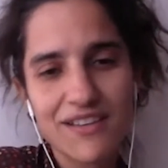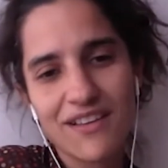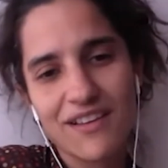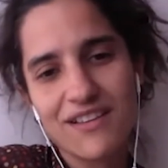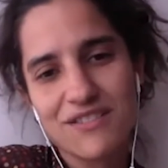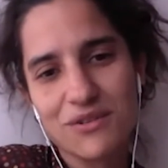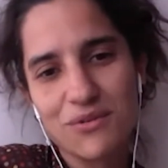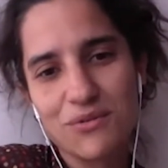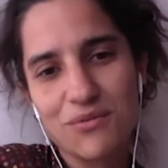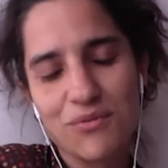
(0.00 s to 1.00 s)

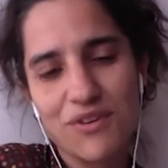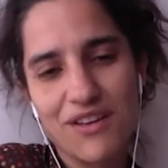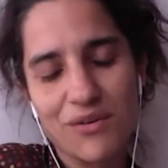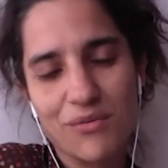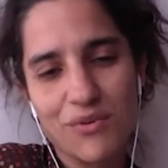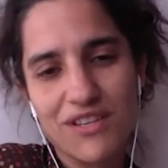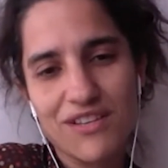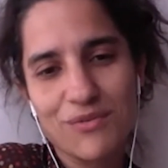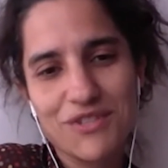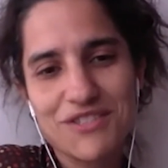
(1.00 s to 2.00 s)
So
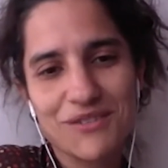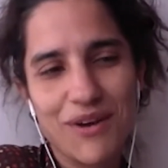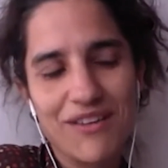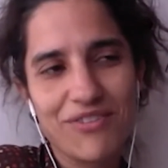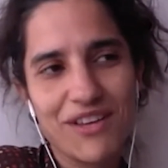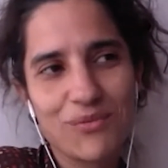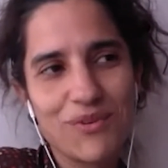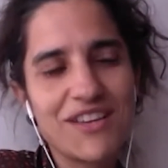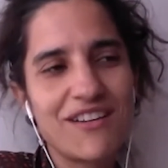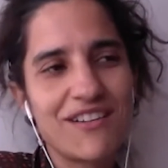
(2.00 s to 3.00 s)
we don't, I think
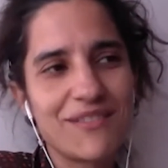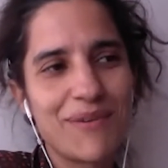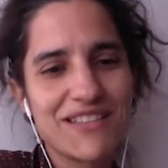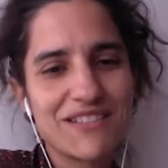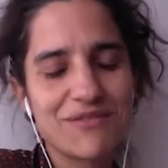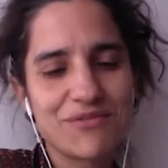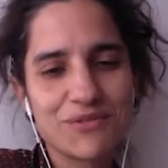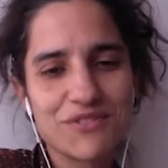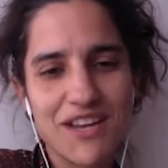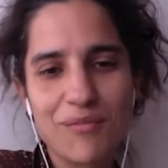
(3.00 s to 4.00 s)
we are passing through terrible